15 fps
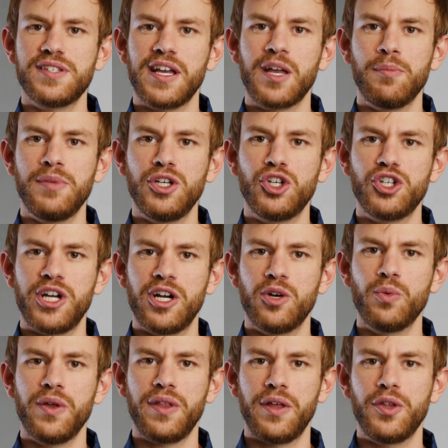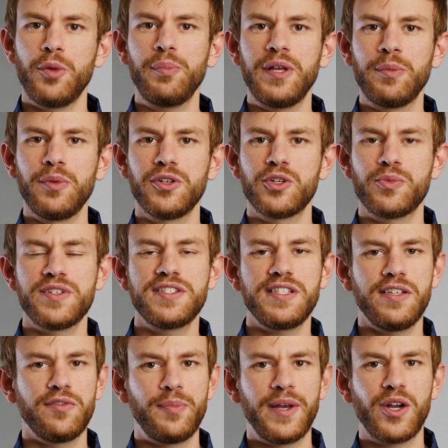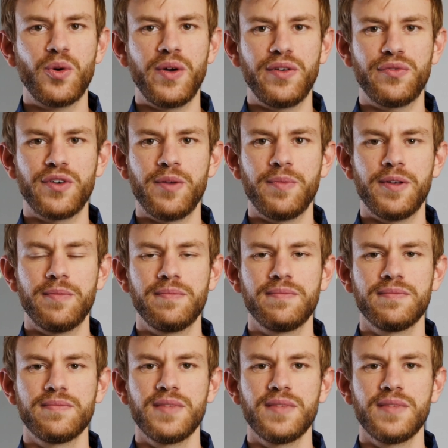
that can be shared with other people to receive Bitcoin from them.